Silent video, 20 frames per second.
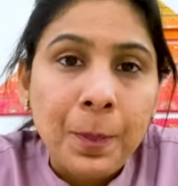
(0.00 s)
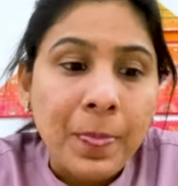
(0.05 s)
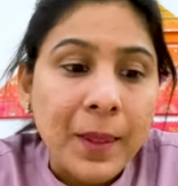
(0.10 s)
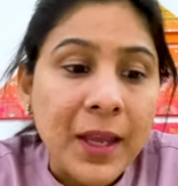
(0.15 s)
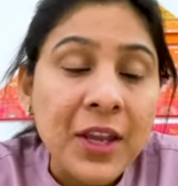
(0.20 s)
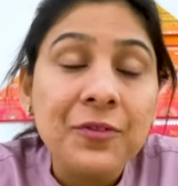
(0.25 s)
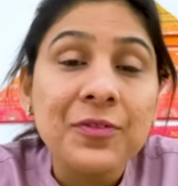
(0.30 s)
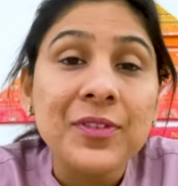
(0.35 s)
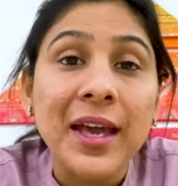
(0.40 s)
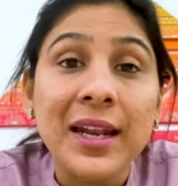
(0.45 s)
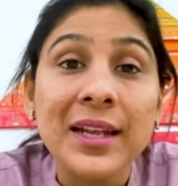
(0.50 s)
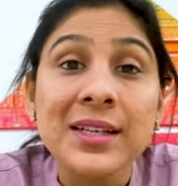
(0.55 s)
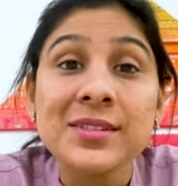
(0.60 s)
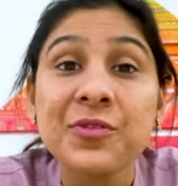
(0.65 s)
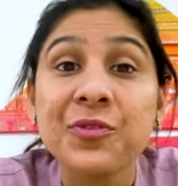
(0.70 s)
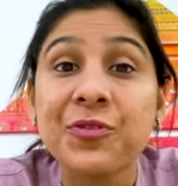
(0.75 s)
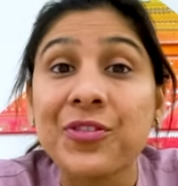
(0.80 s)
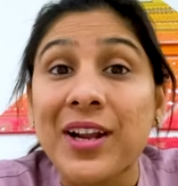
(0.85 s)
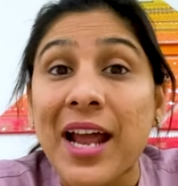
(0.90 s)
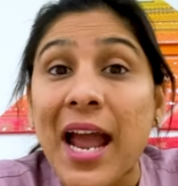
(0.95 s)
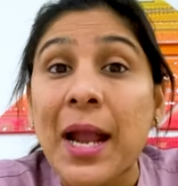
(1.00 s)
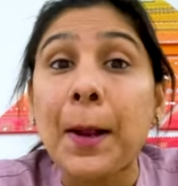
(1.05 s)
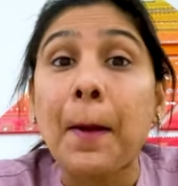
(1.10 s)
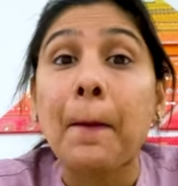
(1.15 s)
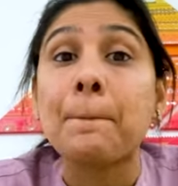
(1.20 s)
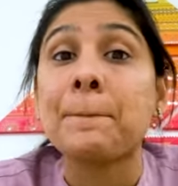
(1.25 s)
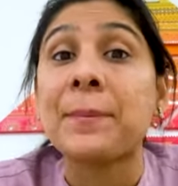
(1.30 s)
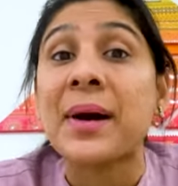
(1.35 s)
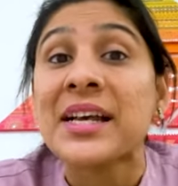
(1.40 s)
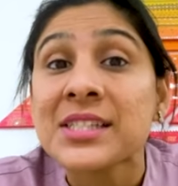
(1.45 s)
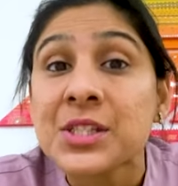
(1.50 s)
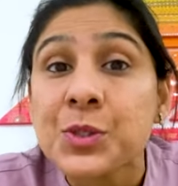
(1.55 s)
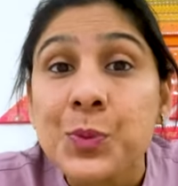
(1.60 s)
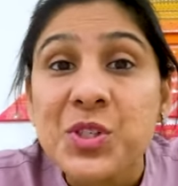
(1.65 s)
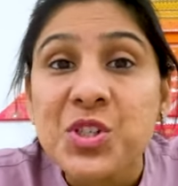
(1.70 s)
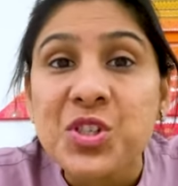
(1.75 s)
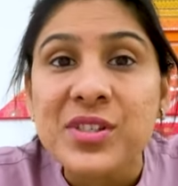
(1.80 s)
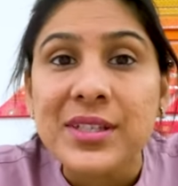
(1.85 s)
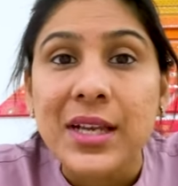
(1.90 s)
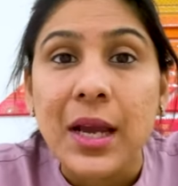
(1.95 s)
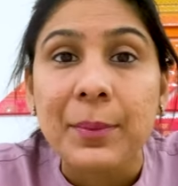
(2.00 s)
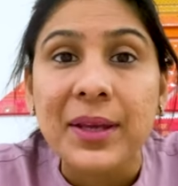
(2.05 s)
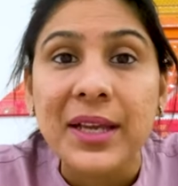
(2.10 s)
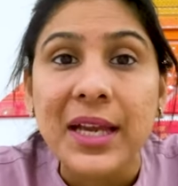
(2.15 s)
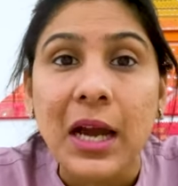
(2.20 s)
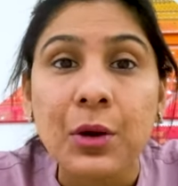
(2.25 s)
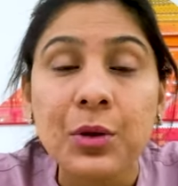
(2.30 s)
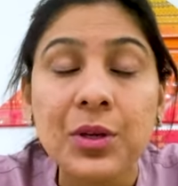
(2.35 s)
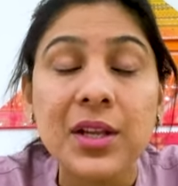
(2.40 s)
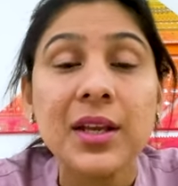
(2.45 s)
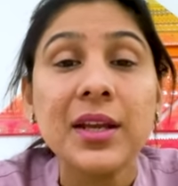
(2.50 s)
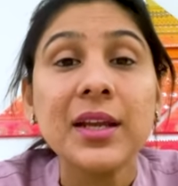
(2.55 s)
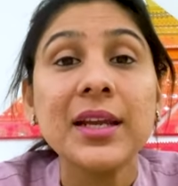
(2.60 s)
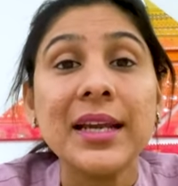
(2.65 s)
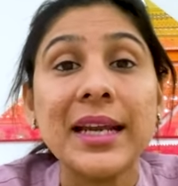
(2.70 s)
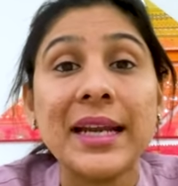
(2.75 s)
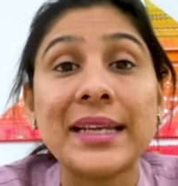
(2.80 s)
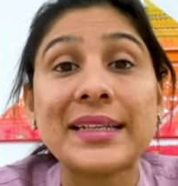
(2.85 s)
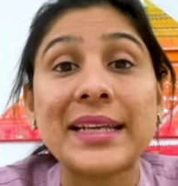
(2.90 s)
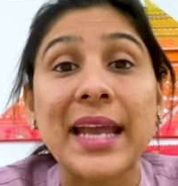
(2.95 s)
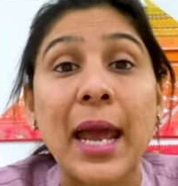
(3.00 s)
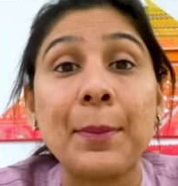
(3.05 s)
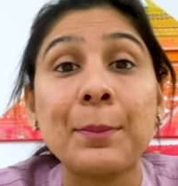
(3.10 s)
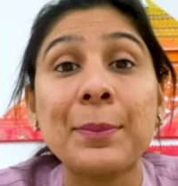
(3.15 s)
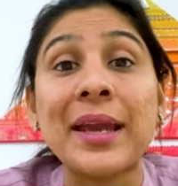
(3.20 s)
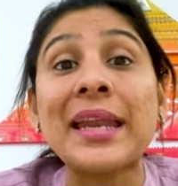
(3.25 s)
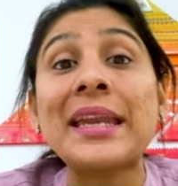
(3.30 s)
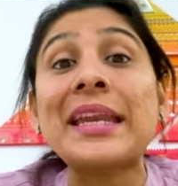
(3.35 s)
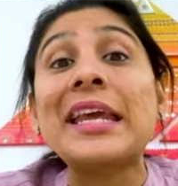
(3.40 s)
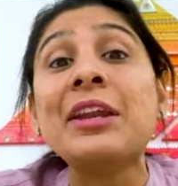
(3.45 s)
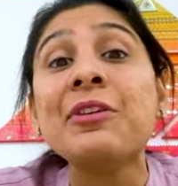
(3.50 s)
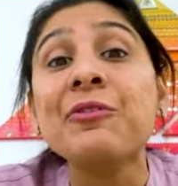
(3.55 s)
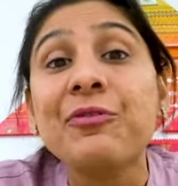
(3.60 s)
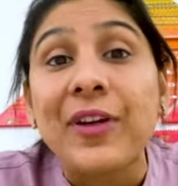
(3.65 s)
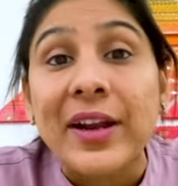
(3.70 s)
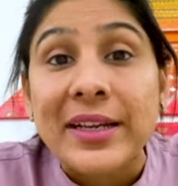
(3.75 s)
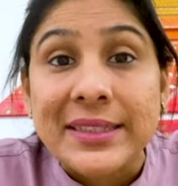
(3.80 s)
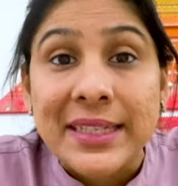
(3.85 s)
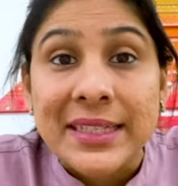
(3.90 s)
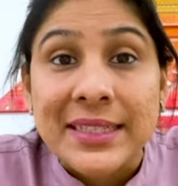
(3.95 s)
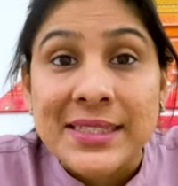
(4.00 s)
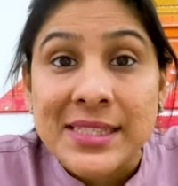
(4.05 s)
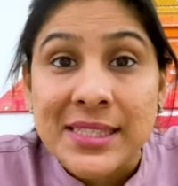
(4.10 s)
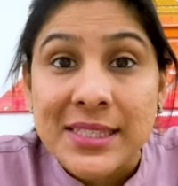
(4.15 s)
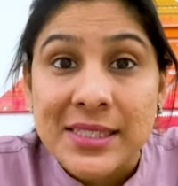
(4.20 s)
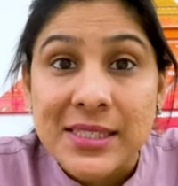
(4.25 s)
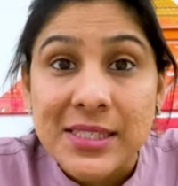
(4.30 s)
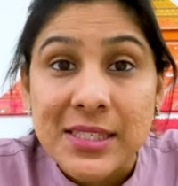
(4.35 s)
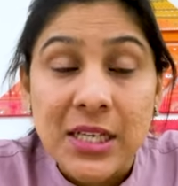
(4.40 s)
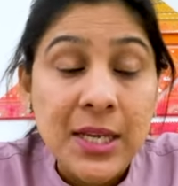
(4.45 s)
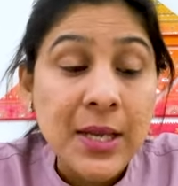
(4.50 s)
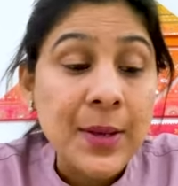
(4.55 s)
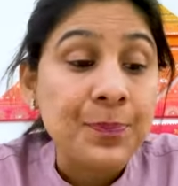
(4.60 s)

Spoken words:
If there is frank pus which is coming out, it can be an infected cyst.